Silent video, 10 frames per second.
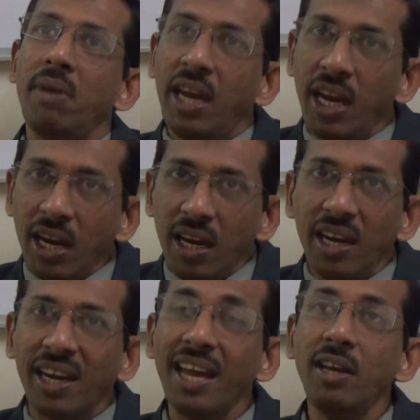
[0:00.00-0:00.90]
he
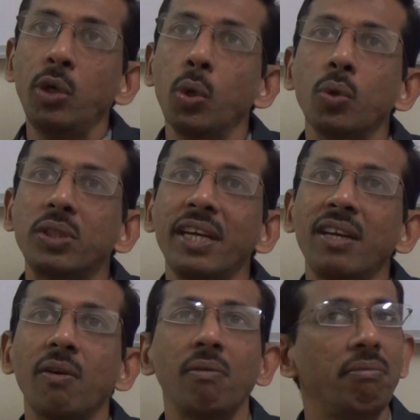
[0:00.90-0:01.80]
can use it
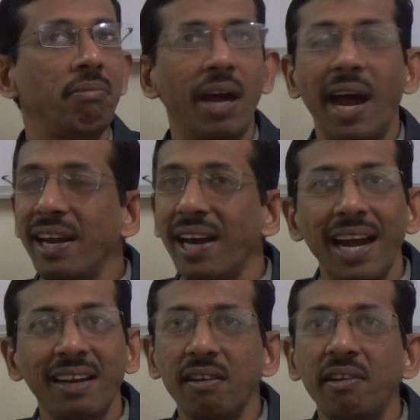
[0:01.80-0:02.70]

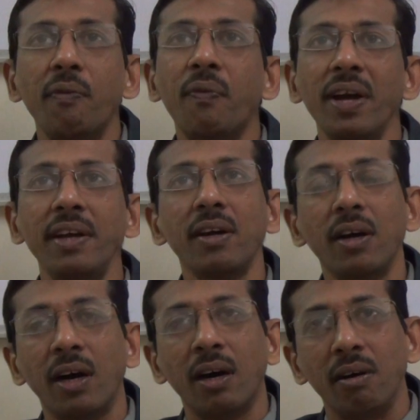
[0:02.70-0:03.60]
at different
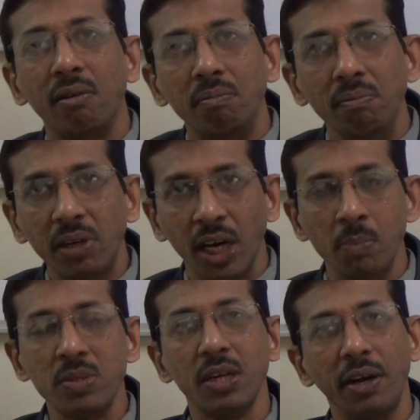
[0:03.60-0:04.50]

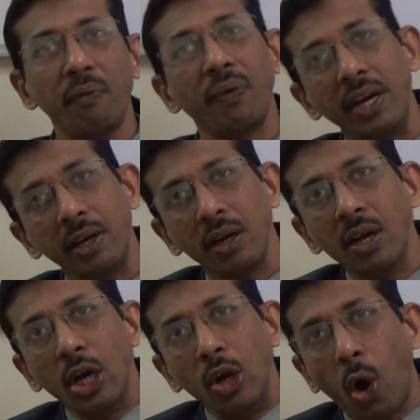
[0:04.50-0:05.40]
terms, different
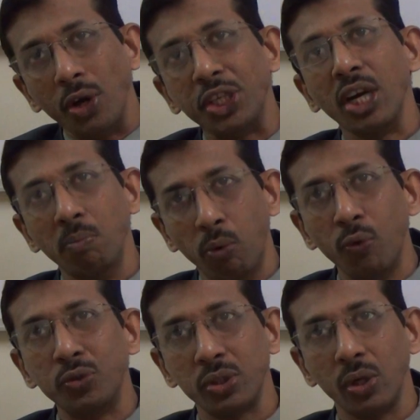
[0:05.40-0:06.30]
logical
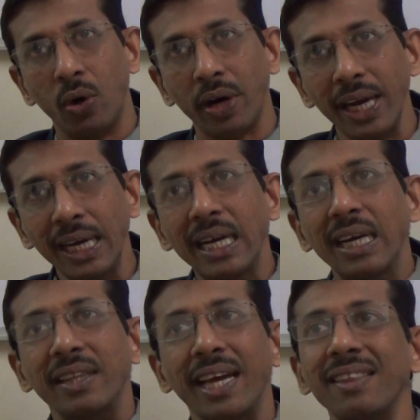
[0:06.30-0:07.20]
moves. Okay.
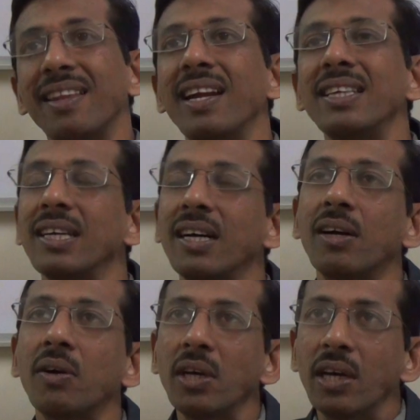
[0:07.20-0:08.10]
Then there is
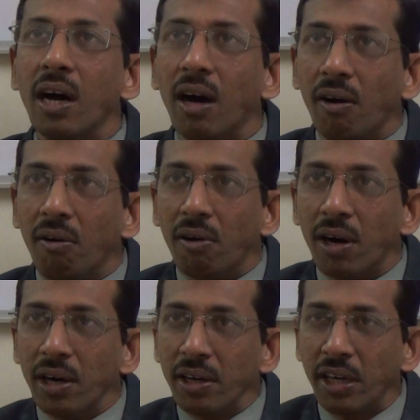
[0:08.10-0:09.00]
a
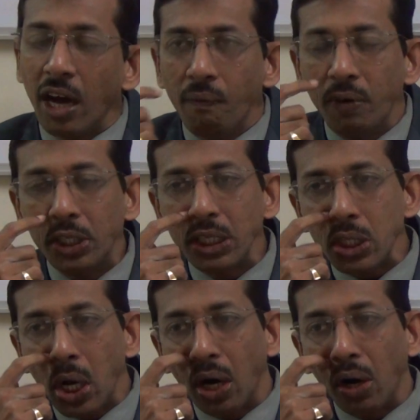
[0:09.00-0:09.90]
term which is
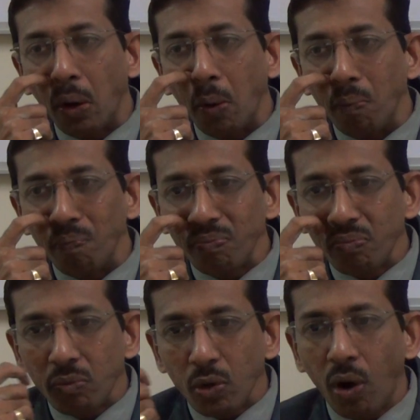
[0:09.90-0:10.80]

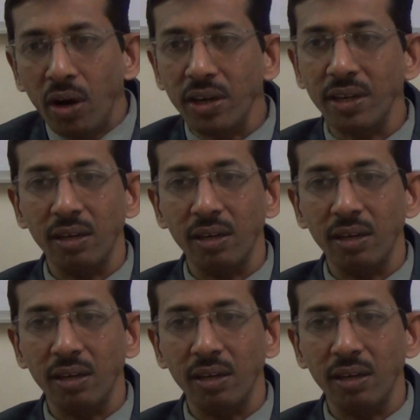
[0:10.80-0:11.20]
called